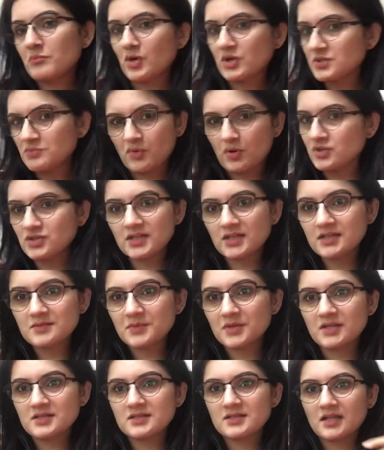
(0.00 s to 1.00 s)
Portuguese, because
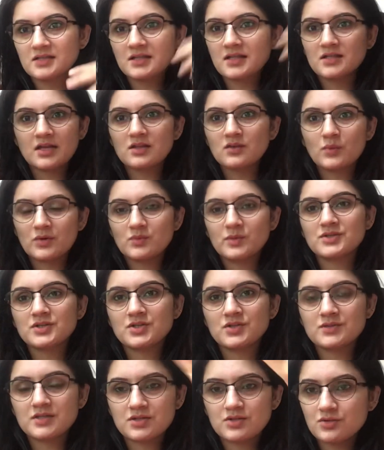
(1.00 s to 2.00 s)
they're the one who introduced it
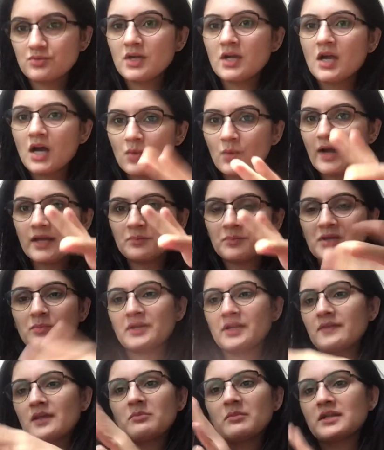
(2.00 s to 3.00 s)
to Hawaiian people, and they
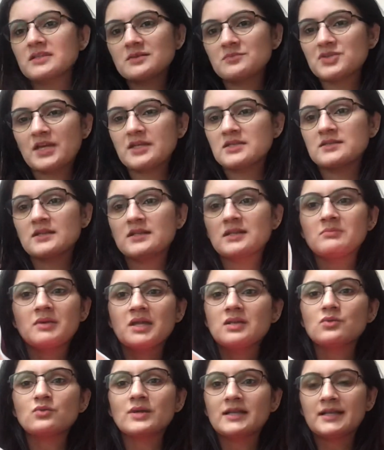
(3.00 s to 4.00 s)
made some changes and they made
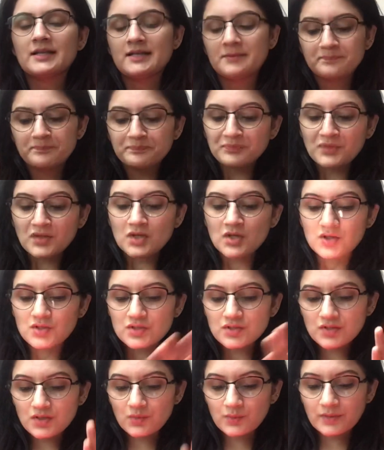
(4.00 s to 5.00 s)
ukulele.
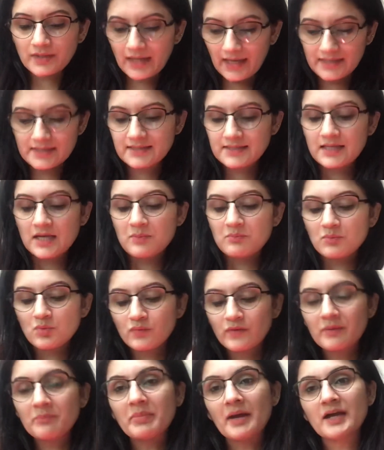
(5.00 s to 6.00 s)
So yes,
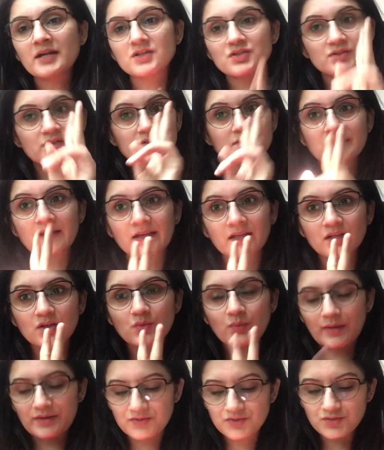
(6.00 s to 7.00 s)
moving back to the second
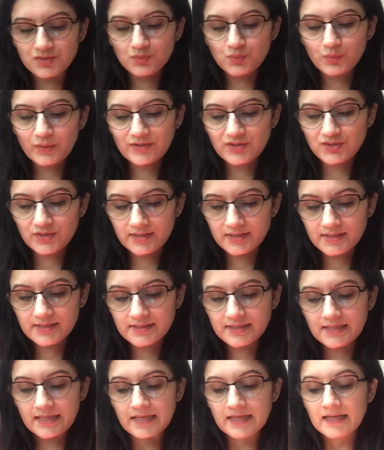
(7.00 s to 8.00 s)
question, which
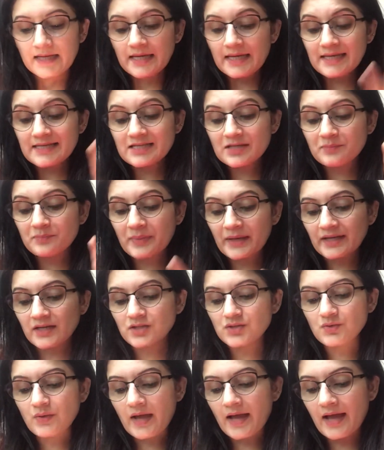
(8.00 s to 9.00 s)
is it better
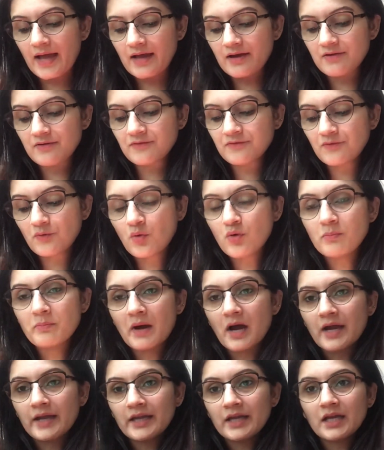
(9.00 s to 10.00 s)
to have or
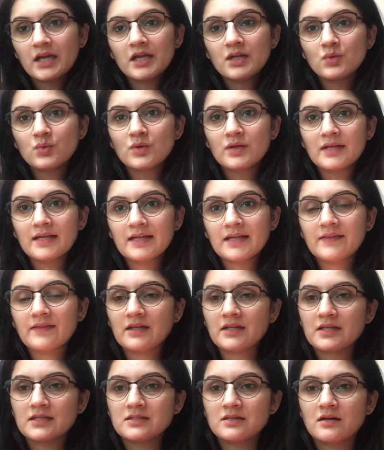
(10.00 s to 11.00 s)
buy an ukulele than
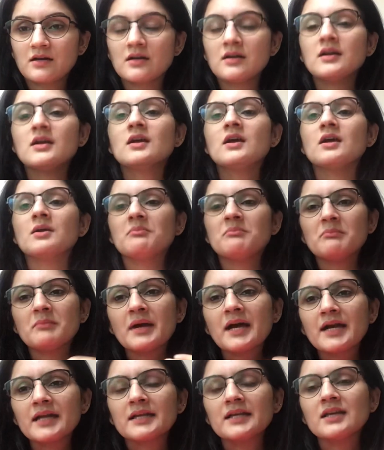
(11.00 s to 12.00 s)
guitar?
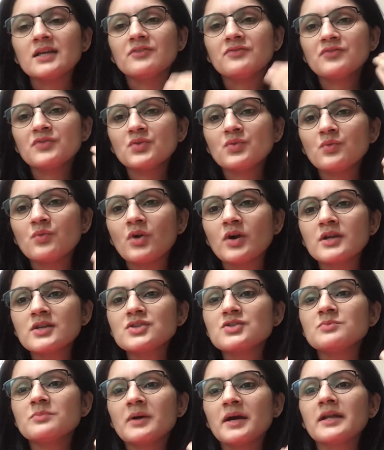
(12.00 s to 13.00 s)
Man, if you want
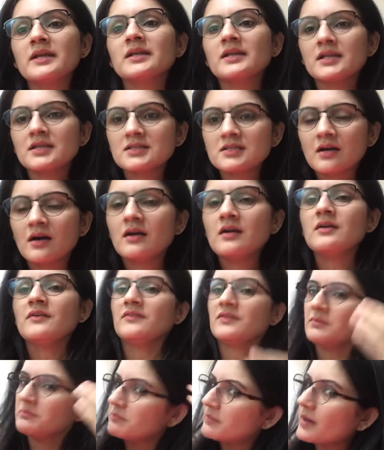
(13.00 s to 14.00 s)
to buy a guitar,
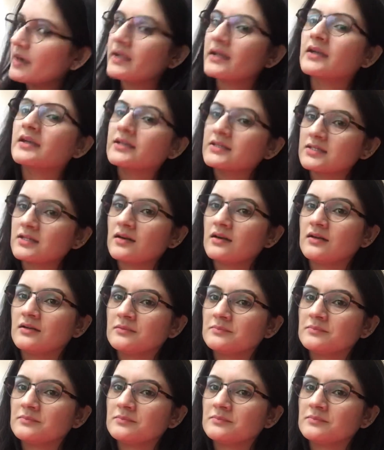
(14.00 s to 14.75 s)
then buy a guitar.